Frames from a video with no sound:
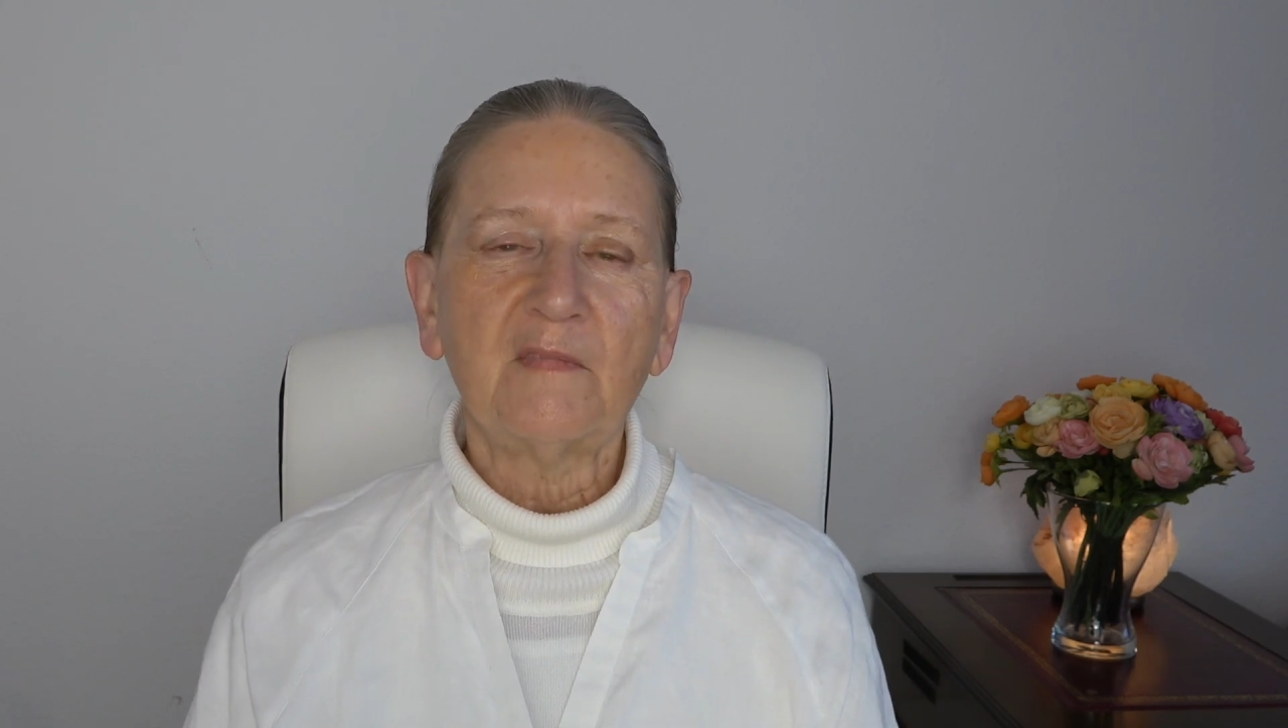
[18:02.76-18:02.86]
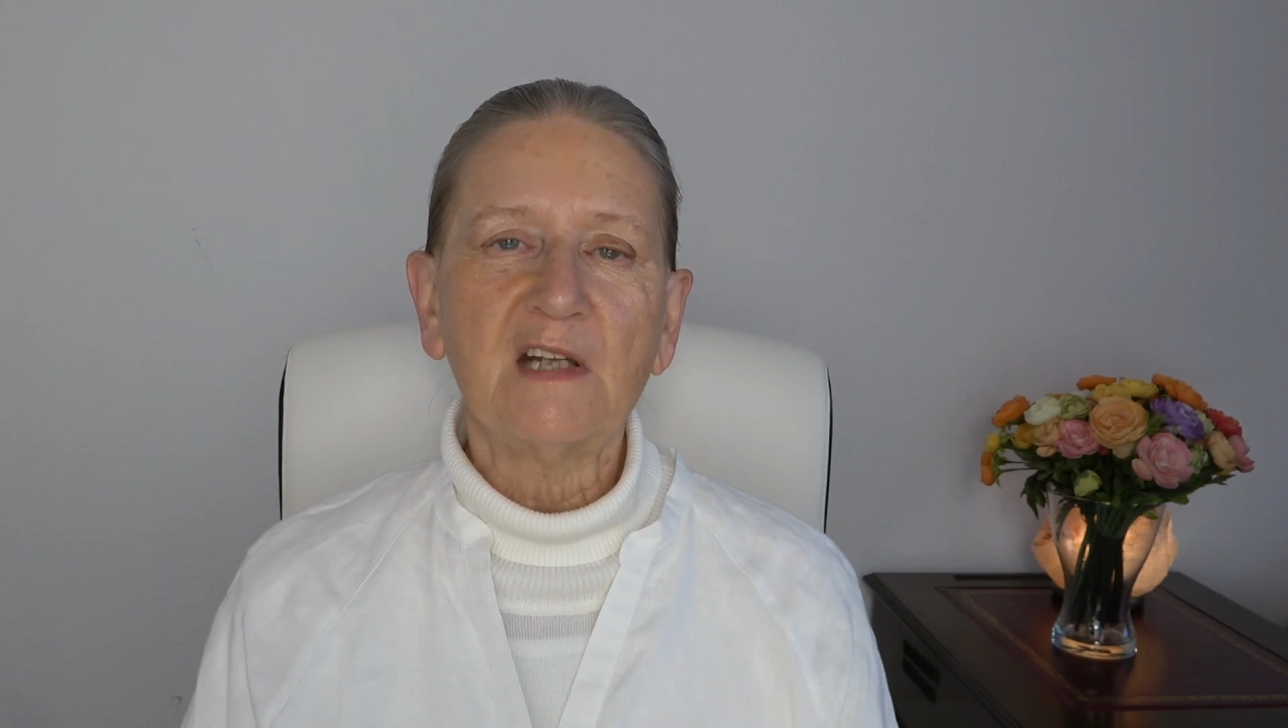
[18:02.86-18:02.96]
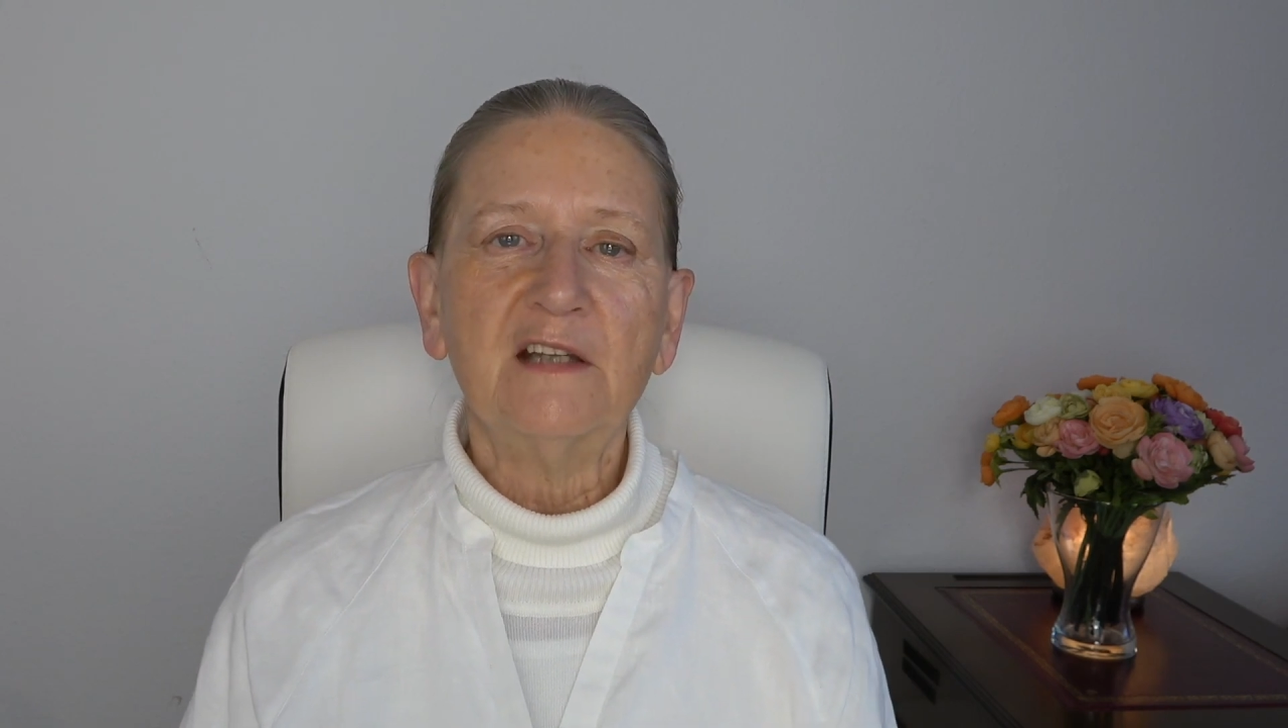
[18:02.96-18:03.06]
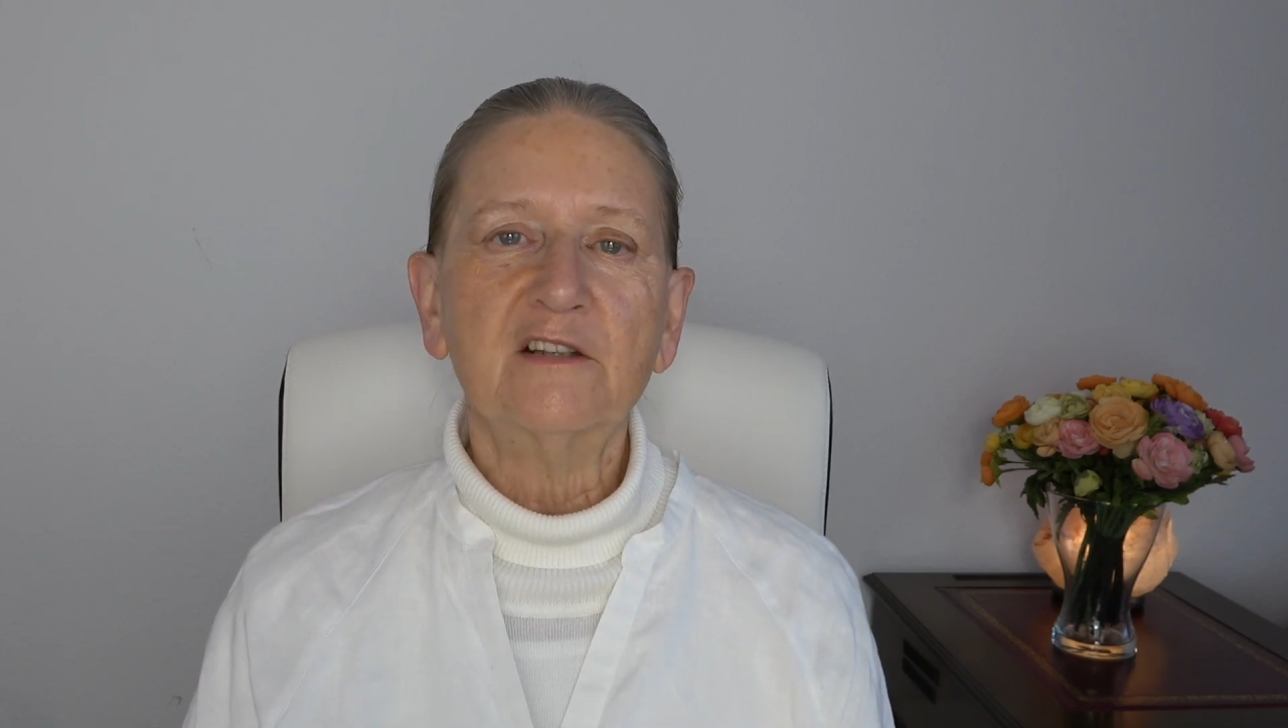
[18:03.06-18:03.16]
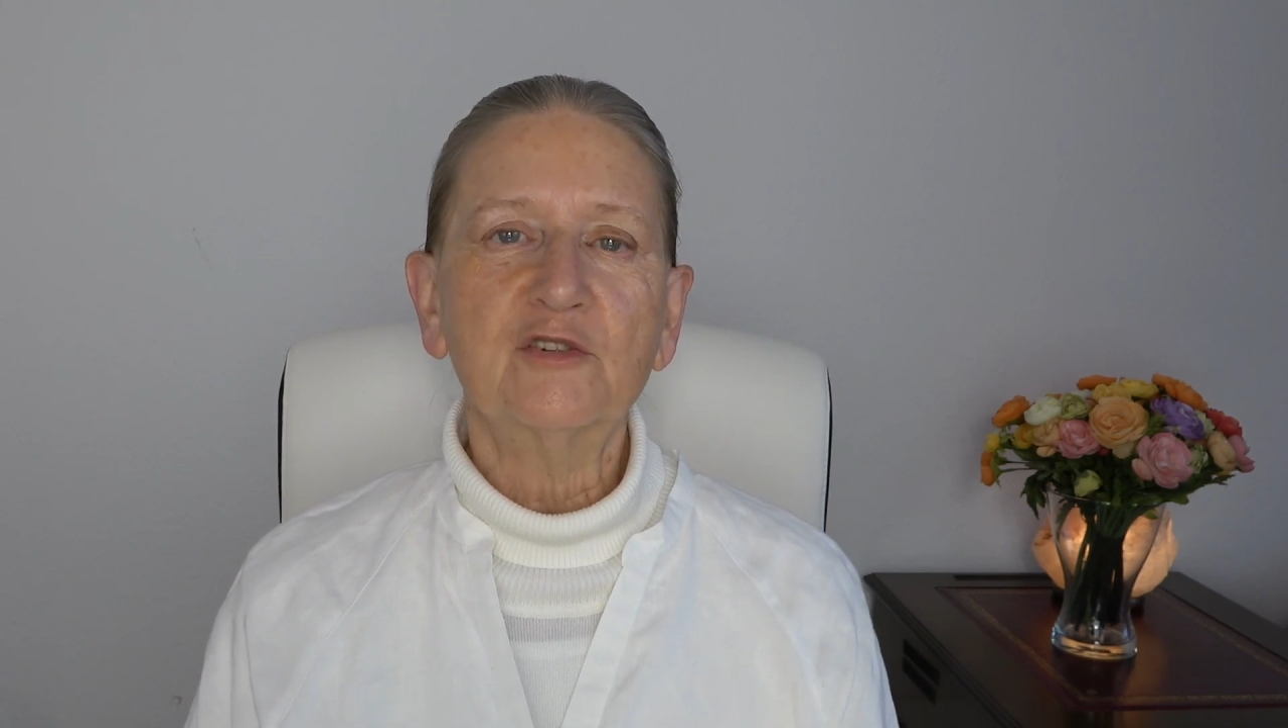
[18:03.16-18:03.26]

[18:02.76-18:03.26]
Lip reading: and the